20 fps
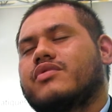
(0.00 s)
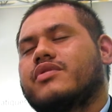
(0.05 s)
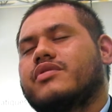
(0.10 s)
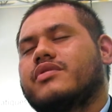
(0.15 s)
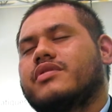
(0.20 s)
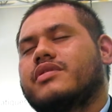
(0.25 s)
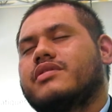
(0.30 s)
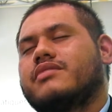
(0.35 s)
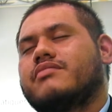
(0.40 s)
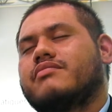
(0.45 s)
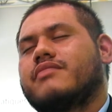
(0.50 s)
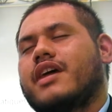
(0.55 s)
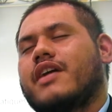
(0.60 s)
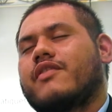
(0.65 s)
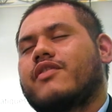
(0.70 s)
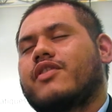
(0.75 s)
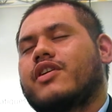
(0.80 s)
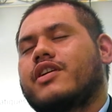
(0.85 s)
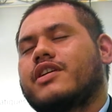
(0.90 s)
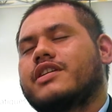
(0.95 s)
would
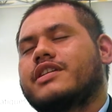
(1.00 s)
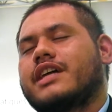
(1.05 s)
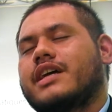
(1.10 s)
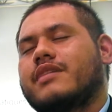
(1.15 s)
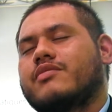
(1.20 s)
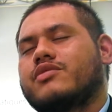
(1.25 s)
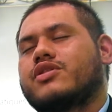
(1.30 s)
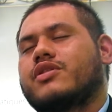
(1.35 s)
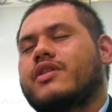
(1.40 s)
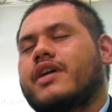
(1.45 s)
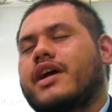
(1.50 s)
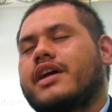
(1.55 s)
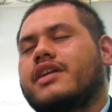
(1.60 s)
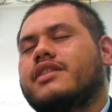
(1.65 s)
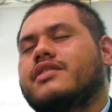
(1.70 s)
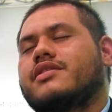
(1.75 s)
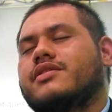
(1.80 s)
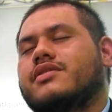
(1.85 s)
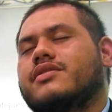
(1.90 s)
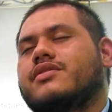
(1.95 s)
have a hard time
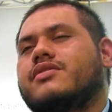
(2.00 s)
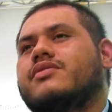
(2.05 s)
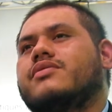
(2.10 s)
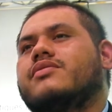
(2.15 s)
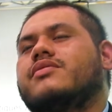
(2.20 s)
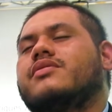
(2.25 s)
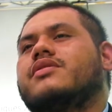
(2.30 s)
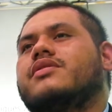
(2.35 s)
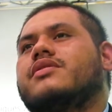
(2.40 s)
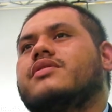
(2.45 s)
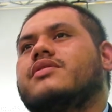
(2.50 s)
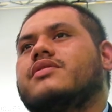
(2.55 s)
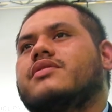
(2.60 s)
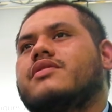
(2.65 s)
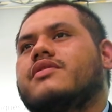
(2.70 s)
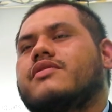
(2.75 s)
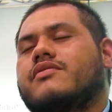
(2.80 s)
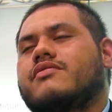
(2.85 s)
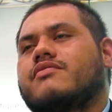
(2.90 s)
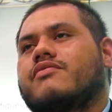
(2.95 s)
trying to
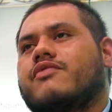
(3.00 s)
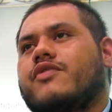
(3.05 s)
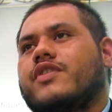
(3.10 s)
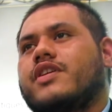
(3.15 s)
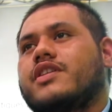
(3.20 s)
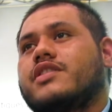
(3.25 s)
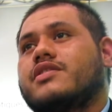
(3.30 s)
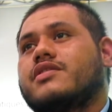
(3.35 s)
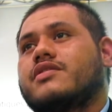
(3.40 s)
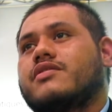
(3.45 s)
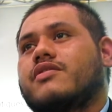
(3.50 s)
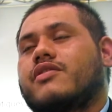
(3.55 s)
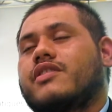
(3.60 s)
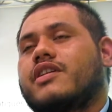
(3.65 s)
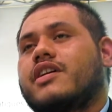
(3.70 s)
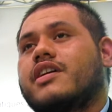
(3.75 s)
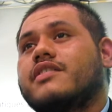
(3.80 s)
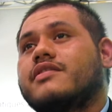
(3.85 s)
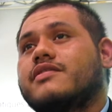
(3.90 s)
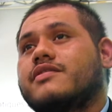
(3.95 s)
fish or
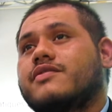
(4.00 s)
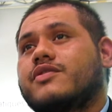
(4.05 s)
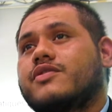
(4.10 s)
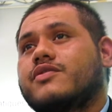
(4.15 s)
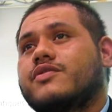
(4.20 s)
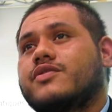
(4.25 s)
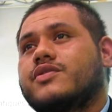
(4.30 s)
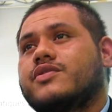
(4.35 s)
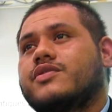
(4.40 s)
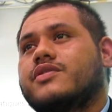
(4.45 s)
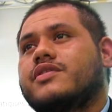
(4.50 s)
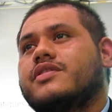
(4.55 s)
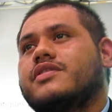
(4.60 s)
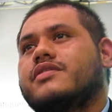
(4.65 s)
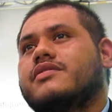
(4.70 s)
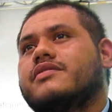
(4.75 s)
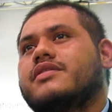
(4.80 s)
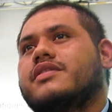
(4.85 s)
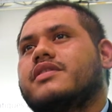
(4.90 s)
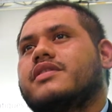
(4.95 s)
hunt for food,
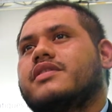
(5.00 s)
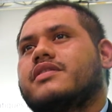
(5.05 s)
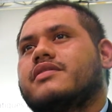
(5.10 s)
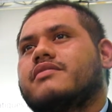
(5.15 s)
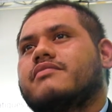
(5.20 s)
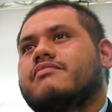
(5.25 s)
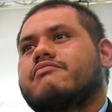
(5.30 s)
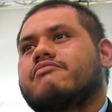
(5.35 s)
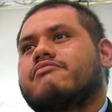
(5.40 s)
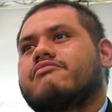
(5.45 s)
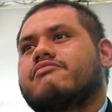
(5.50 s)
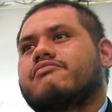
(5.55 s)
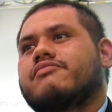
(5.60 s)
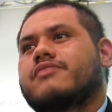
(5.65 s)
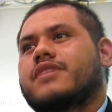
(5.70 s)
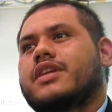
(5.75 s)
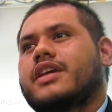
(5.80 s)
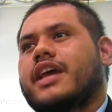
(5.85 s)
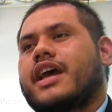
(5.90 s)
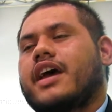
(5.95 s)

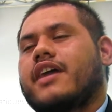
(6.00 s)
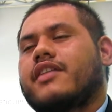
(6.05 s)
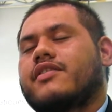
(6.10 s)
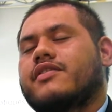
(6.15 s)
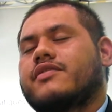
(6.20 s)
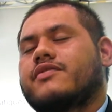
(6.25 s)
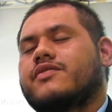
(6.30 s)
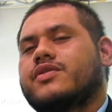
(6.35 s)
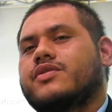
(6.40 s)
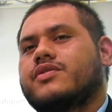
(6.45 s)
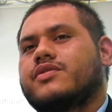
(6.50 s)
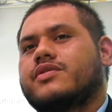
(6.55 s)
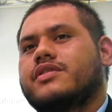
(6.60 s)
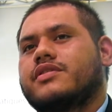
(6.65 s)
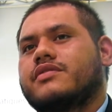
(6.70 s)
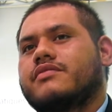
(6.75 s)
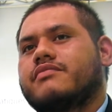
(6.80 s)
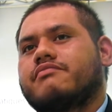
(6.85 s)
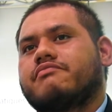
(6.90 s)
gather food.